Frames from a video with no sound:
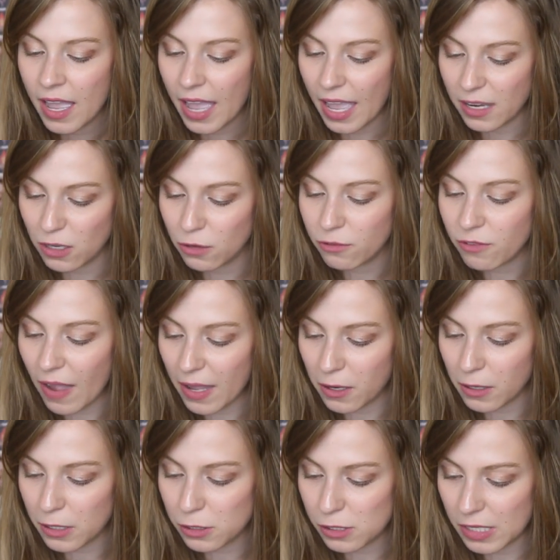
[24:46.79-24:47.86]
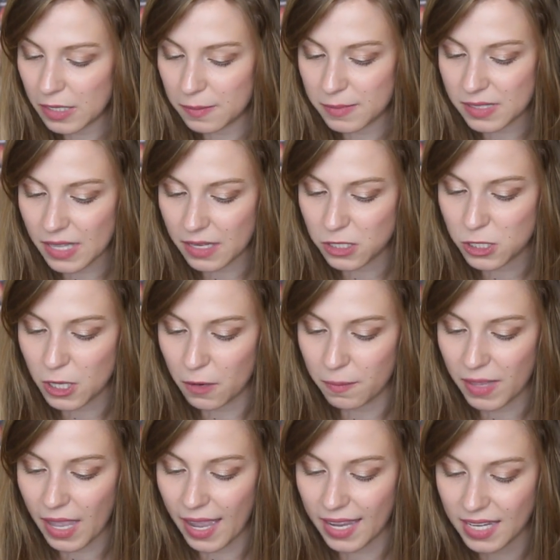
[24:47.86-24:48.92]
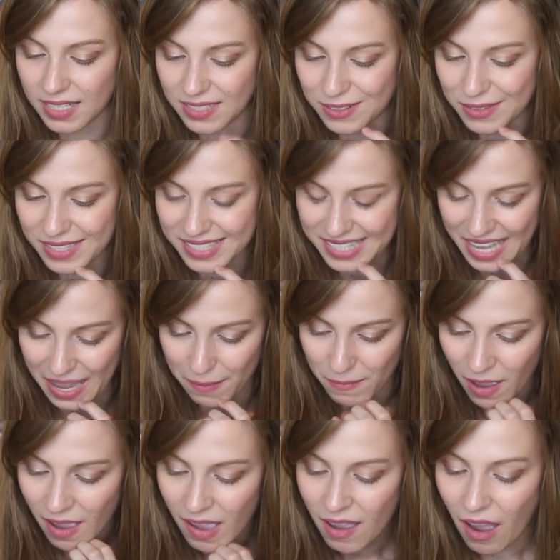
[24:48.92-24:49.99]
and you following your dreams has shown me I can do the same.